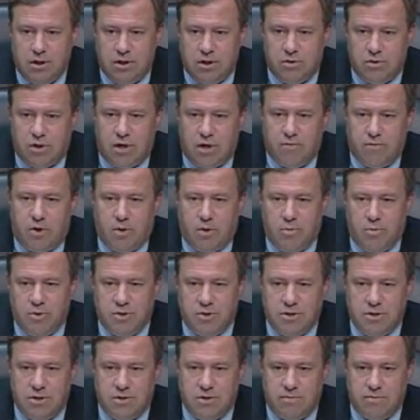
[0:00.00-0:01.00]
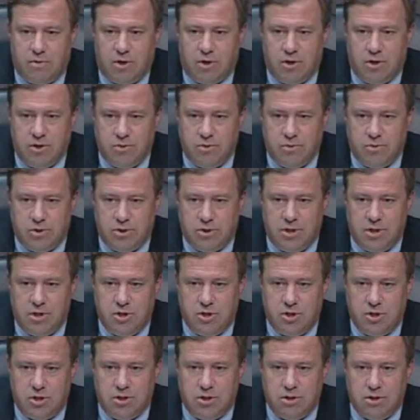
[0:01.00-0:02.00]
drive almost as far to a
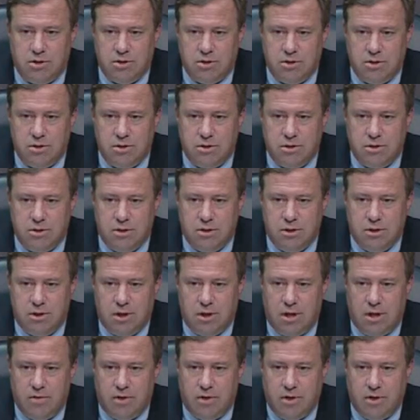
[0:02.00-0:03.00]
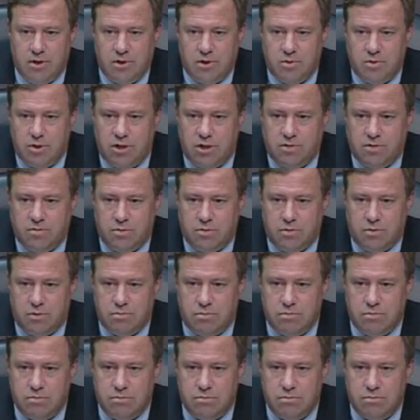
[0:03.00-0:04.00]
station and then transfer,